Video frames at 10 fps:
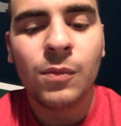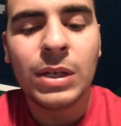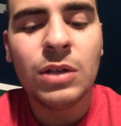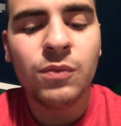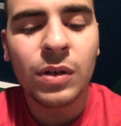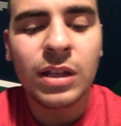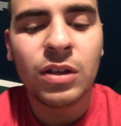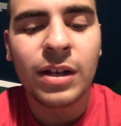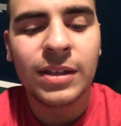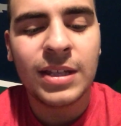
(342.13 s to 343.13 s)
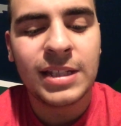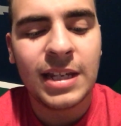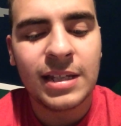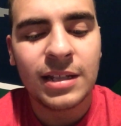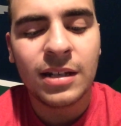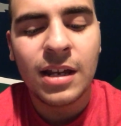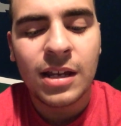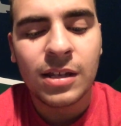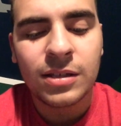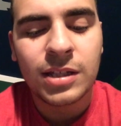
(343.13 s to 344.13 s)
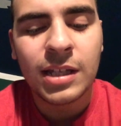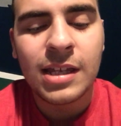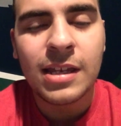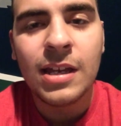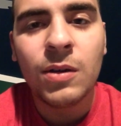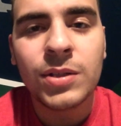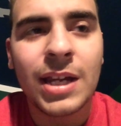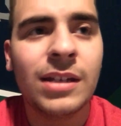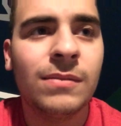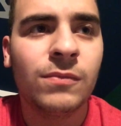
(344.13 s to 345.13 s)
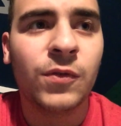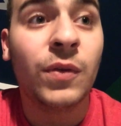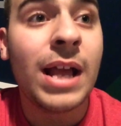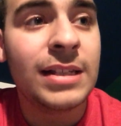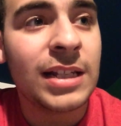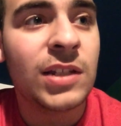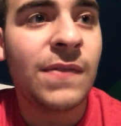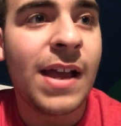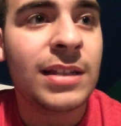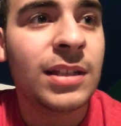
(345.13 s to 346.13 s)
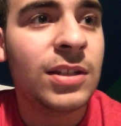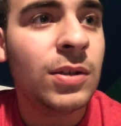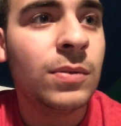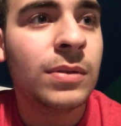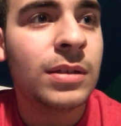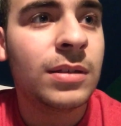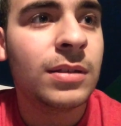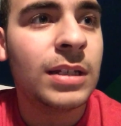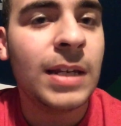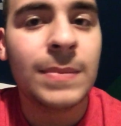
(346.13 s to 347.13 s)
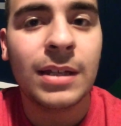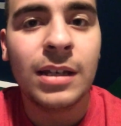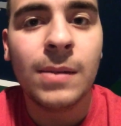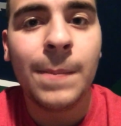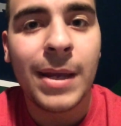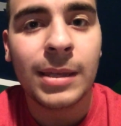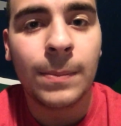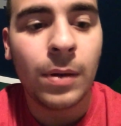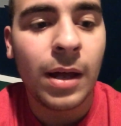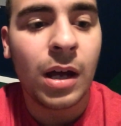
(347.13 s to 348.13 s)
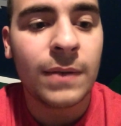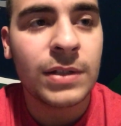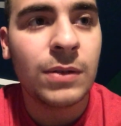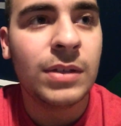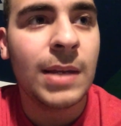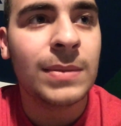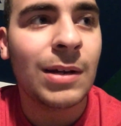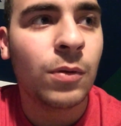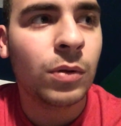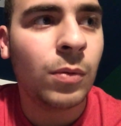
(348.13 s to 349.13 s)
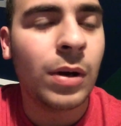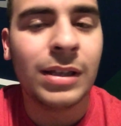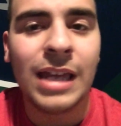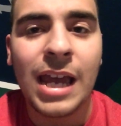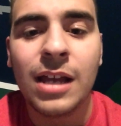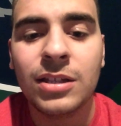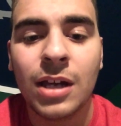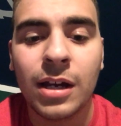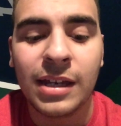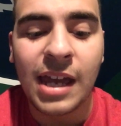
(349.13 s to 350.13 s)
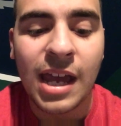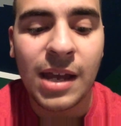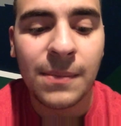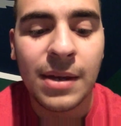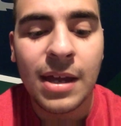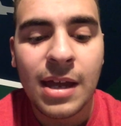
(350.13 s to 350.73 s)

When you really look at this season, to Eagles and Redskins fans, the two teams that didn't make the playoffs, two teams that were one game